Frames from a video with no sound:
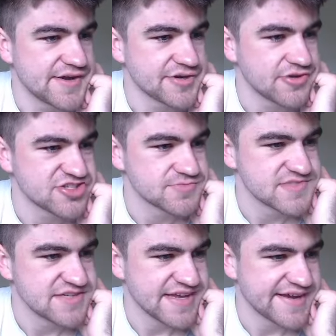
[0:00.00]
Gresham
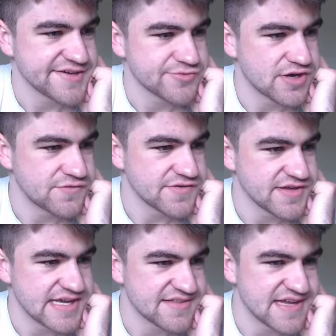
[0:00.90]
78.
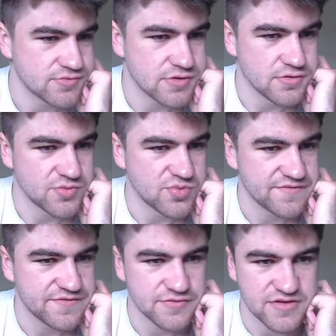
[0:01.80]
Guelphy had that role on
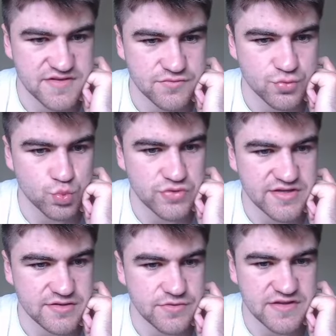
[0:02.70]
Whitfield and did
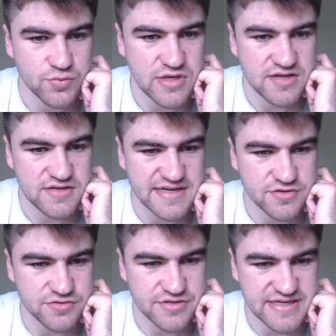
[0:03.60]
really, really well,
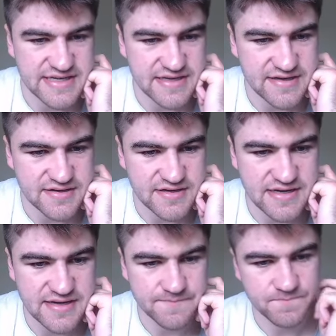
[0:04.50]
including kicking
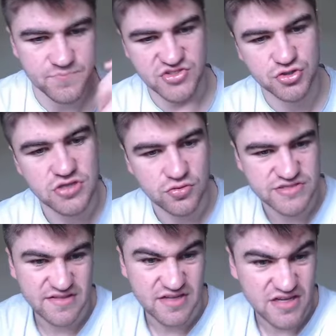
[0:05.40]
two
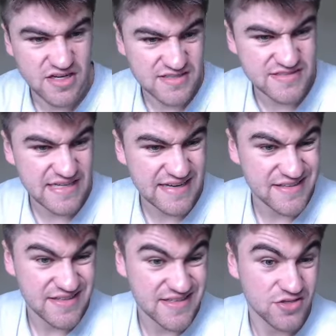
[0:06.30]
goals last
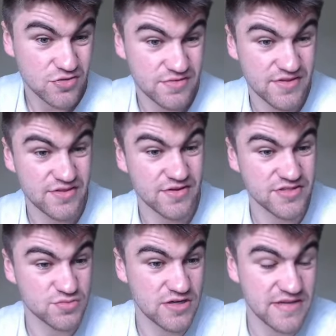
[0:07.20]
and then a goal in the third
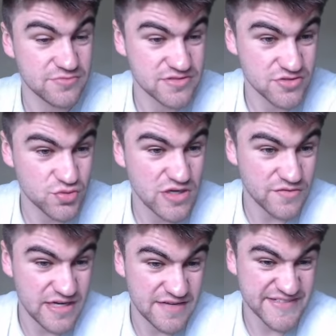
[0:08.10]
as well. He was on 12
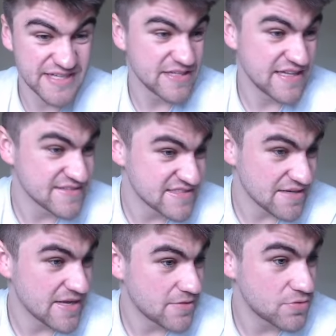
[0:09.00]
at halftime and then
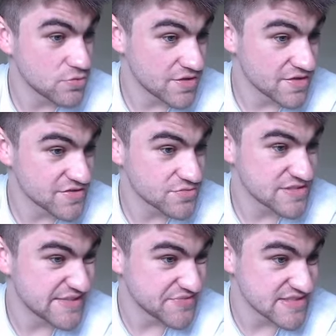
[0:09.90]
somehow pulled it to a
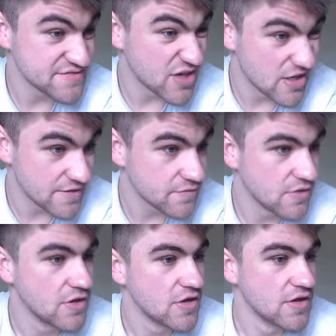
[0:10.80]
75.
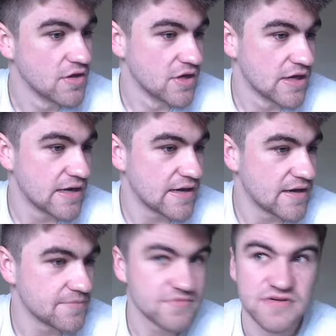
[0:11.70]

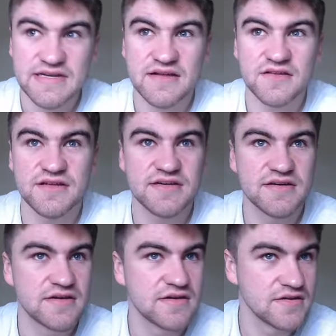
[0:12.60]
Kelly,
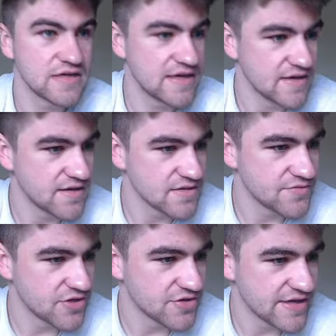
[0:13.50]

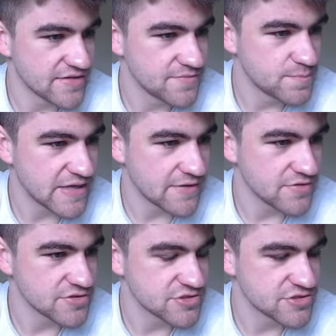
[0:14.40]
Laverde,
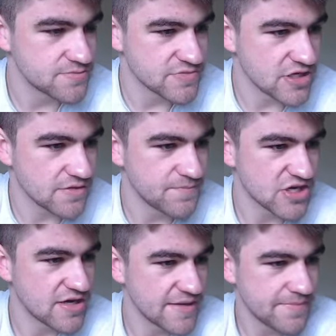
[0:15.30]
Parrish,
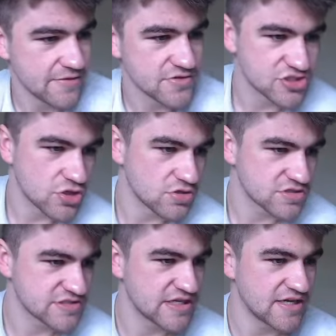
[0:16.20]
Mackay, Parrish,
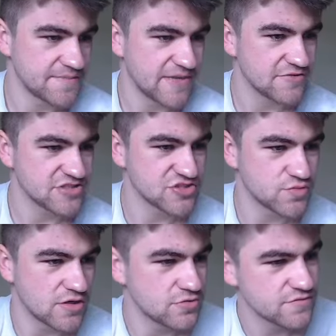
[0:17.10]
Cox. Parrish as
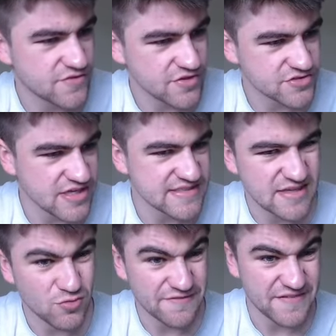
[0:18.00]
well, for those guys
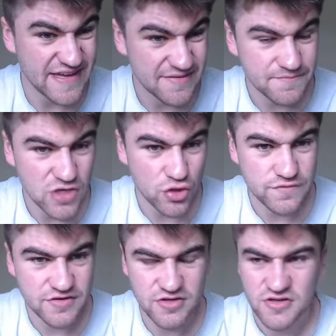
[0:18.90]
that went for him
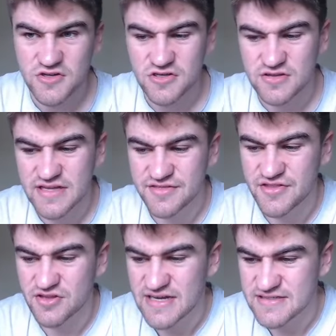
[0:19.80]
over
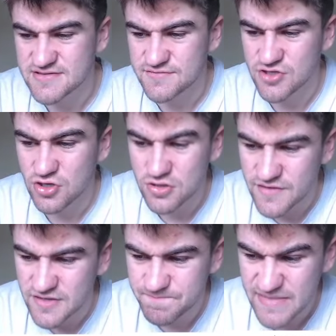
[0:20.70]
the likes of an Oliver,